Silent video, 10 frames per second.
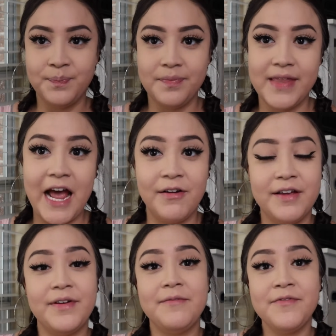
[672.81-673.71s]
Now,
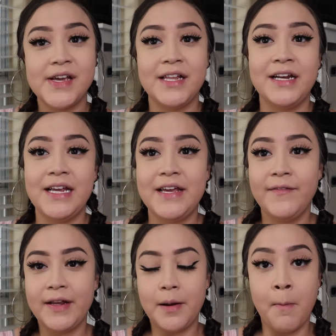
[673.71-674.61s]
if I'm feeling
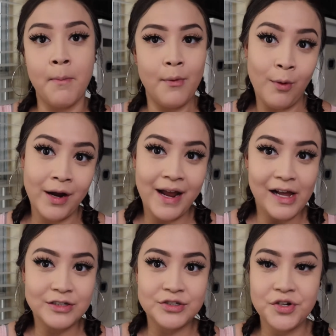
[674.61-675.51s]
even more
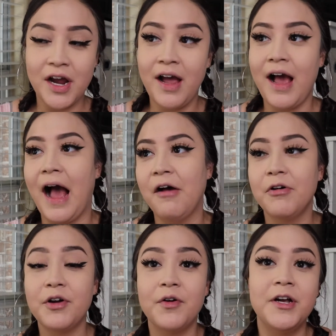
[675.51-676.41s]
extra, I
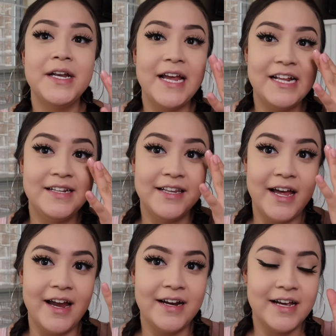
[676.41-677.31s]
will go in and
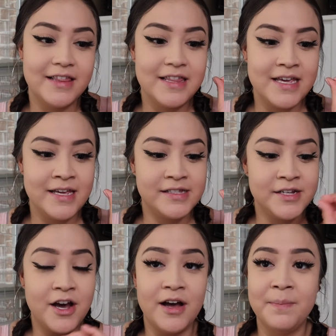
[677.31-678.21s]
line the
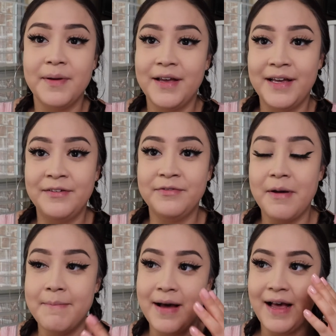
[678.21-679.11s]
top of
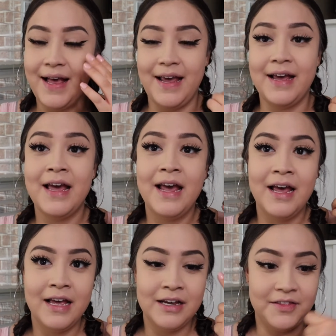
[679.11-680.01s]
my
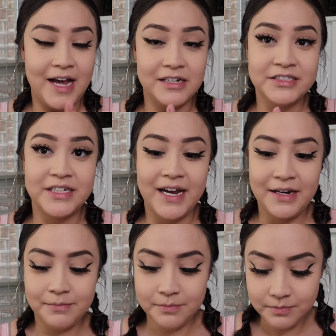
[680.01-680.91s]
lash
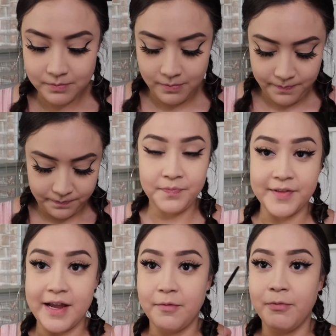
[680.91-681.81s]
line,
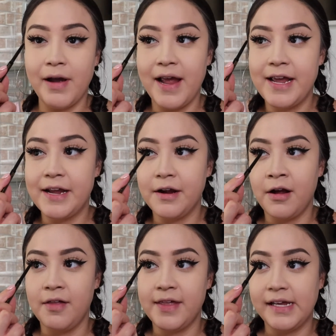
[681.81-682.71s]
like right here
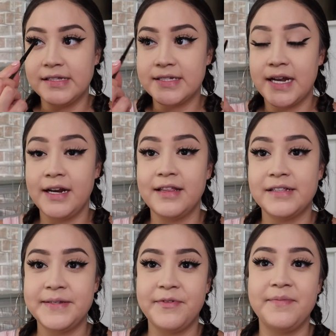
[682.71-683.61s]
on the inside.
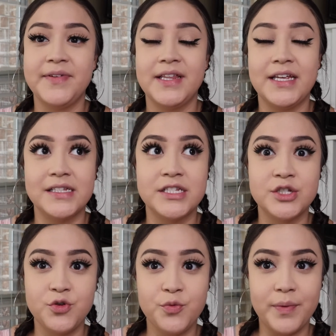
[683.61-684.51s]
That's if I'm feeling
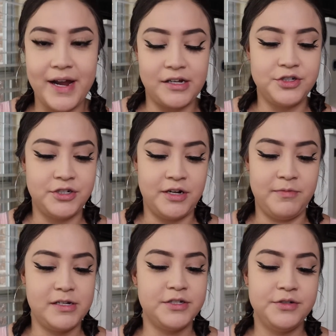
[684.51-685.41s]
super extra,
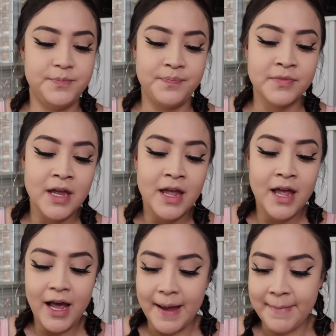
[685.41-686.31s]
which
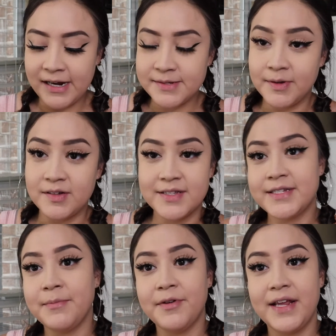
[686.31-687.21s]
I might as well since
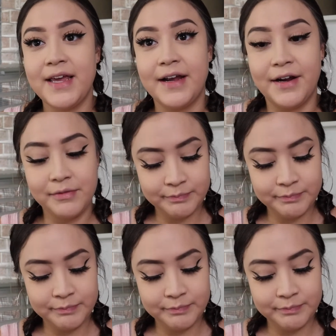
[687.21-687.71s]
I'm already here.